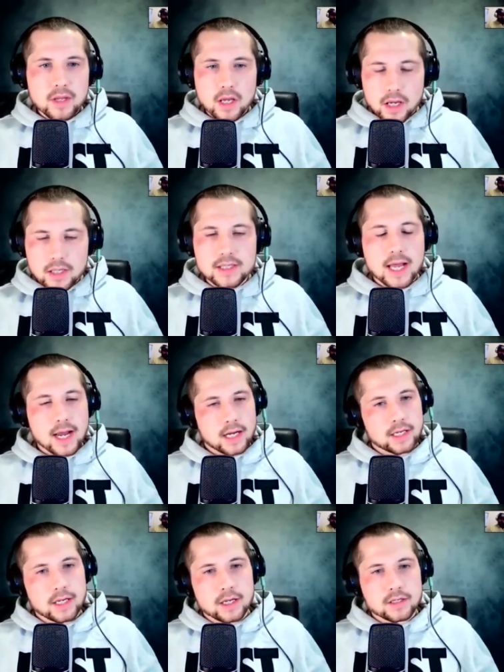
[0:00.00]

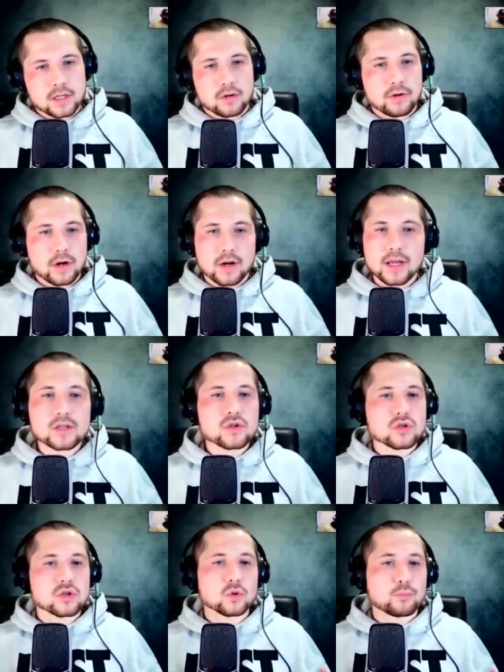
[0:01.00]
Exactly, in his career, and he's
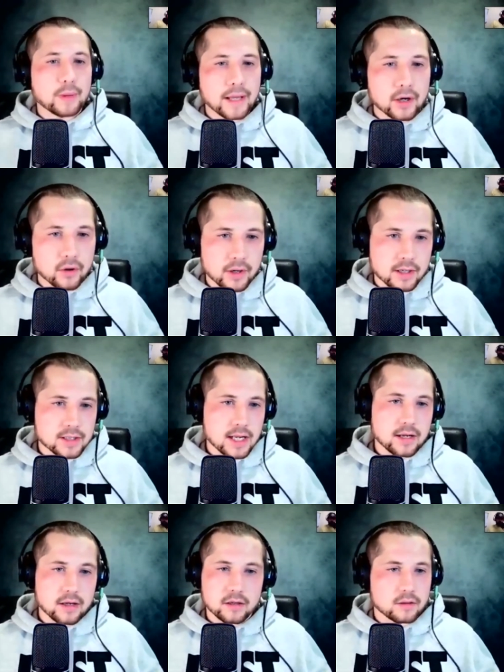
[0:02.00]
just looked better in his
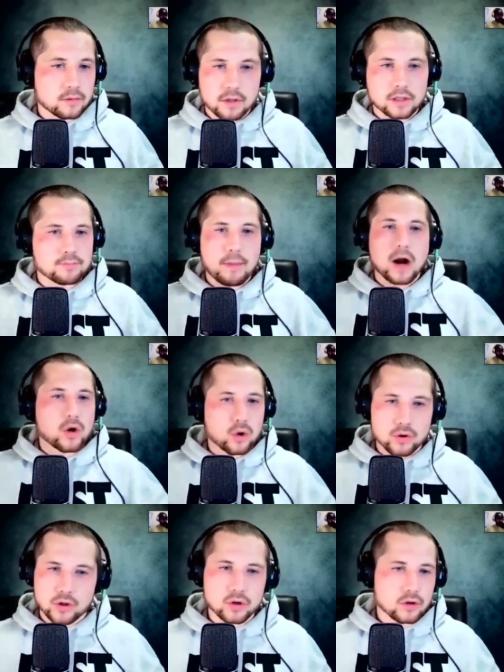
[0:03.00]
like Mark
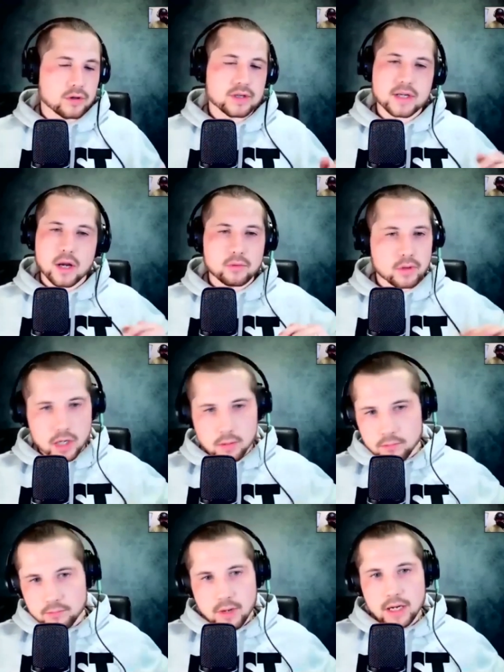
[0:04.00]
Hunt. You could have discounted
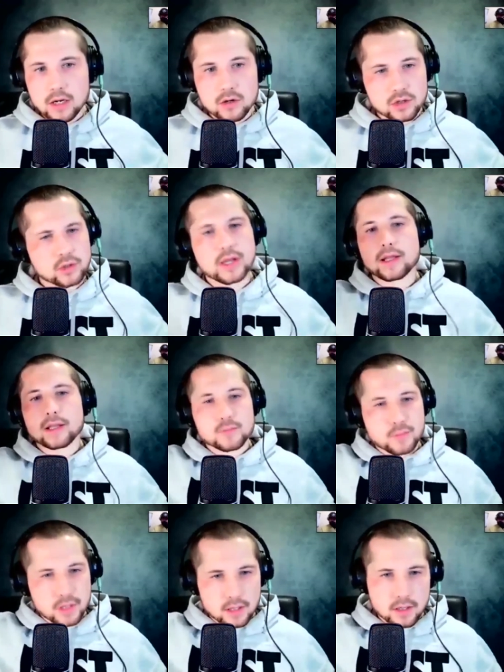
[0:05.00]
him many years ago. He had this
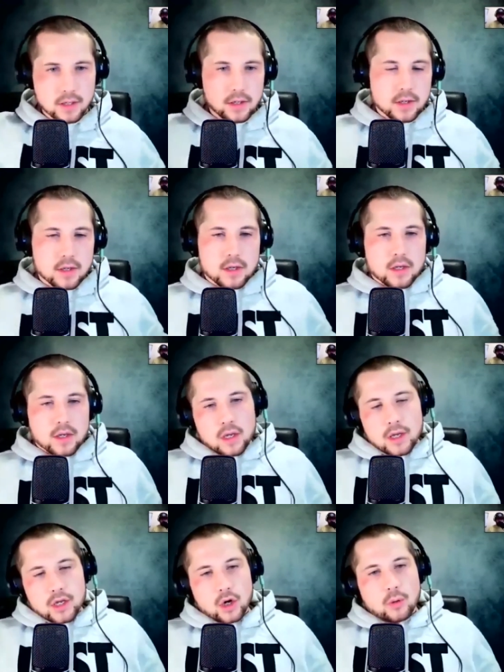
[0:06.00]
big,
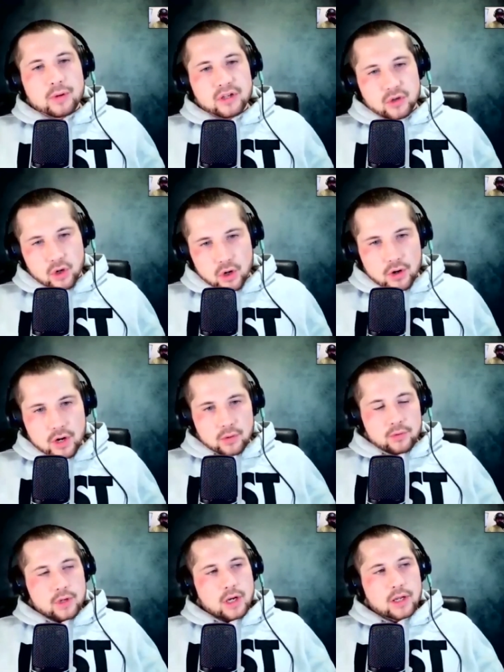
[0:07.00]
a big
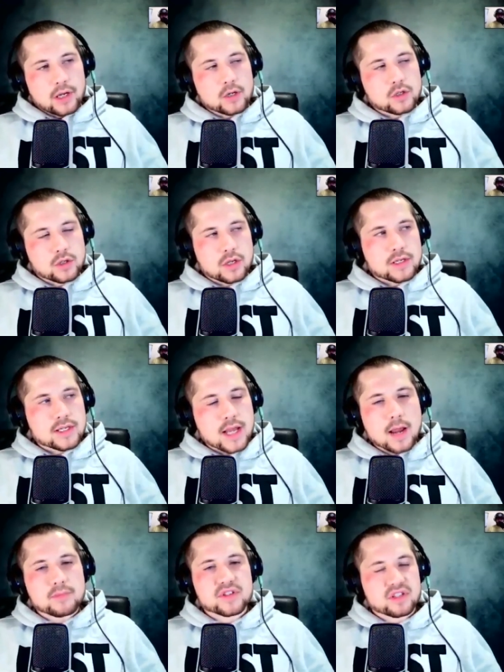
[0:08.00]
turnaround, and I think it's the
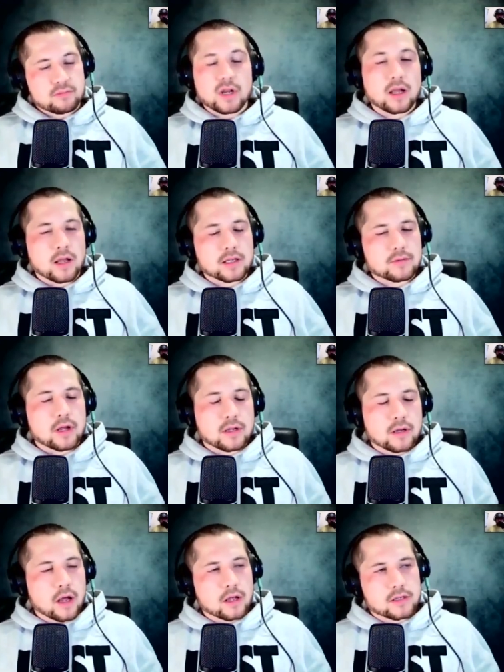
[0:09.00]
same, not as
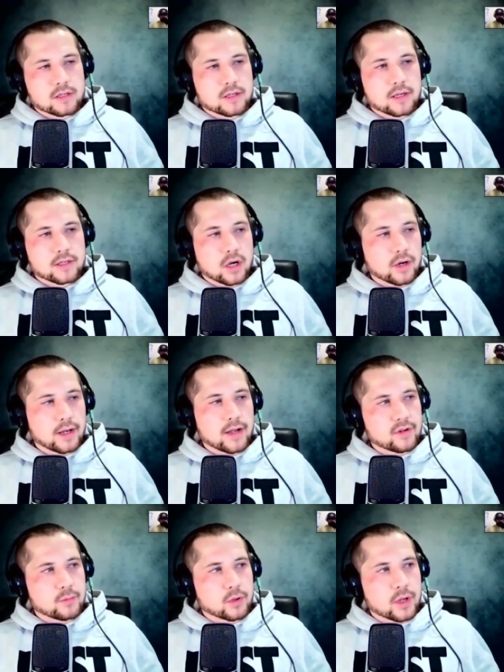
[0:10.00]
high
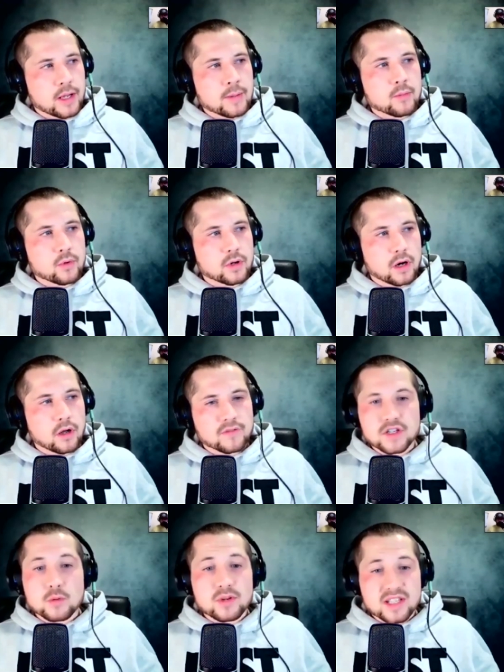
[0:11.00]
level, but with
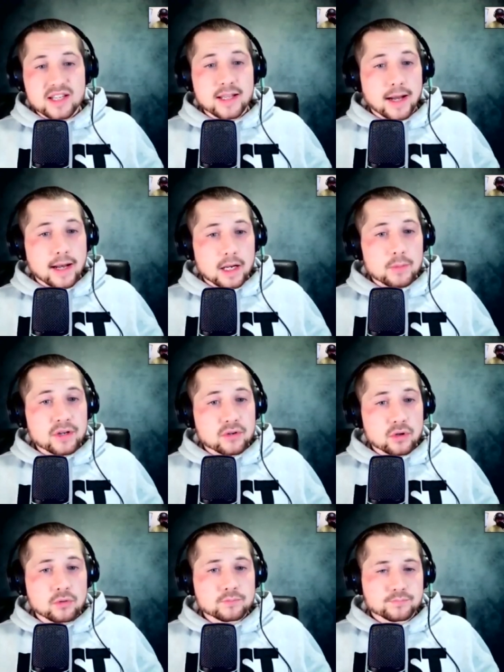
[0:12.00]
Arlovsky, we've seen that a little bit too.